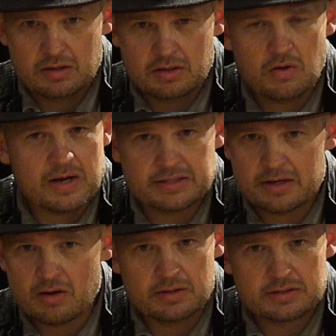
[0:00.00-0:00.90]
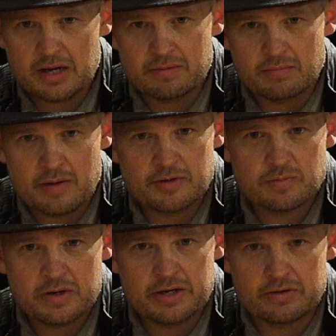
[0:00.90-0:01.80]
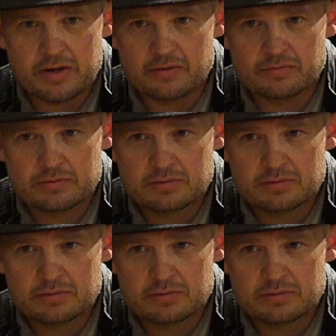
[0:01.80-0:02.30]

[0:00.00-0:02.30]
No, I say it all the time. How much money do you have?